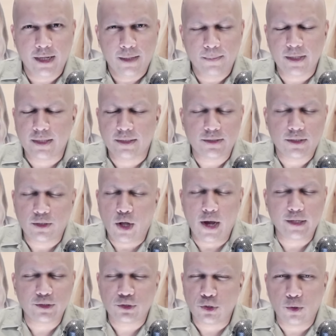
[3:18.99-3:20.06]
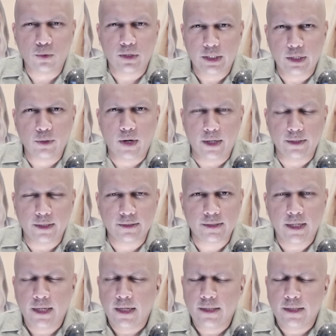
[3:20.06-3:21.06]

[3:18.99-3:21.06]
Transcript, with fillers: because the law is so clear on this.